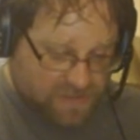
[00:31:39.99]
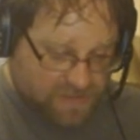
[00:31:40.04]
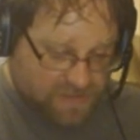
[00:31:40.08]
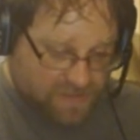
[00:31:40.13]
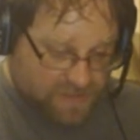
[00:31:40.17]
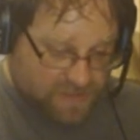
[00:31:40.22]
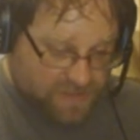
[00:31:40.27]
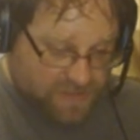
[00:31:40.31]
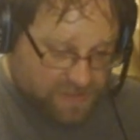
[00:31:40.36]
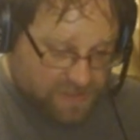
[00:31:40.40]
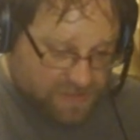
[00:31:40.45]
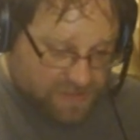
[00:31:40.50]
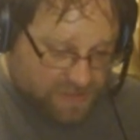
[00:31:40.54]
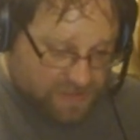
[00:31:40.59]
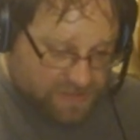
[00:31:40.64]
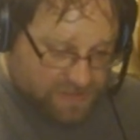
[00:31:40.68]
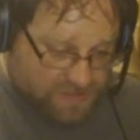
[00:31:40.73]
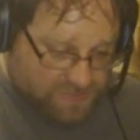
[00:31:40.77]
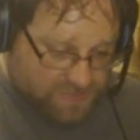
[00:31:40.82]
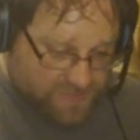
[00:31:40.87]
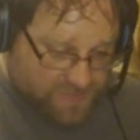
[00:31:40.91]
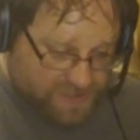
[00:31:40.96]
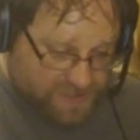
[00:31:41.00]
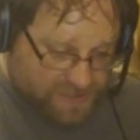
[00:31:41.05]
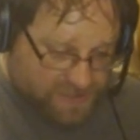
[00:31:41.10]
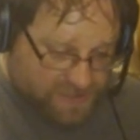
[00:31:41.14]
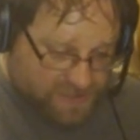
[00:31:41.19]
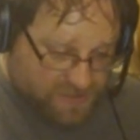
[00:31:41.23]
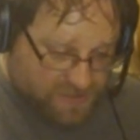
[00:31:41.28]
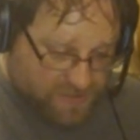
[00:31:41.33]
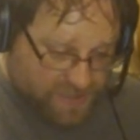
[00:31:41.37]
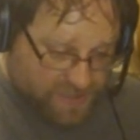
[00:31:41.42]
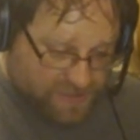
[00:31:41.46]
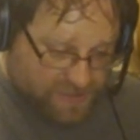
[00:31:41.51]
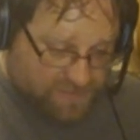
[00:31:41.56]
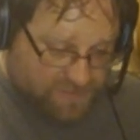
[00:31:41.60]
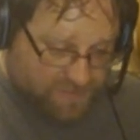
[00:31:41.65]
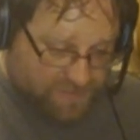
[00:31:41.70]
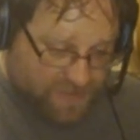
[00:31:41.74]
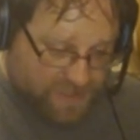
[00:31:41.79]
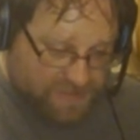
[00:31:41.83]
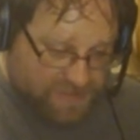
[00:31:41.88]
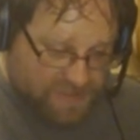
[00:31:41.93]
It is written and directed
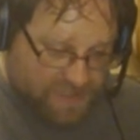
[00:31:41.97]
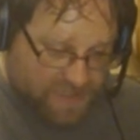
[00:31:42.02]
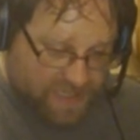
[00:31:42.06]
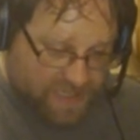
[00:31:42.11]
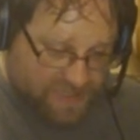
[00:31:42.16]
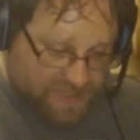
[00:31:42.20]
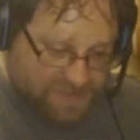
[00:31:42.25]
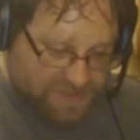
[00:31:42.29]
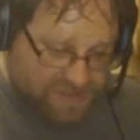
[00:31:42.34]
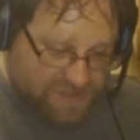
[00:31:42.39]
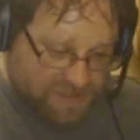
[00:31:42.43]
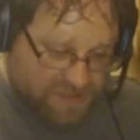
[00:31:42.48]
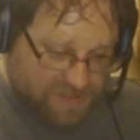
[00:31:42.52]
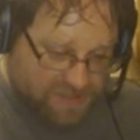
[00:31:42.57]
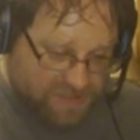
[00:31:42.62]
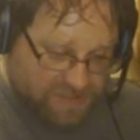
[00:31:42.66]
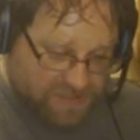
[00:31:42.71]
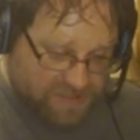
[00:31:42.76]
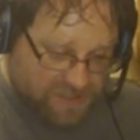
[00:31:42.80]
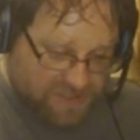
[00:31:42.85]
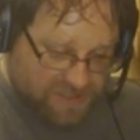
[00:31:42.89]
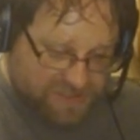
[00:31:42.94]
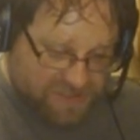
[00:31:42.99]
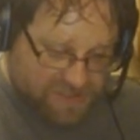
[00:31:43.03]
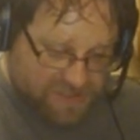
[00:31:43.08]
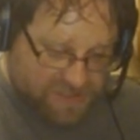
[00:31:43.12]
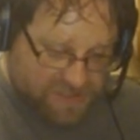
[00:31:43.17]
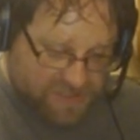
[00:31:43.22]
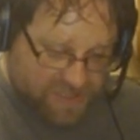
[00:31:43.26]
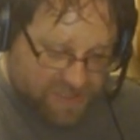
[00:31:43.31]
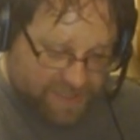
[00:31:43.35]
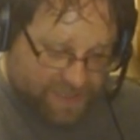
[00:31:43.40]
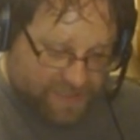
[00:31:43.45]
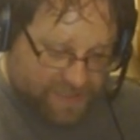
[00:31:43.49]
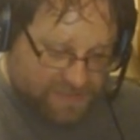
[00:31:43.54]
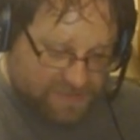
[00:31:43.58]
by Takashi Dosser and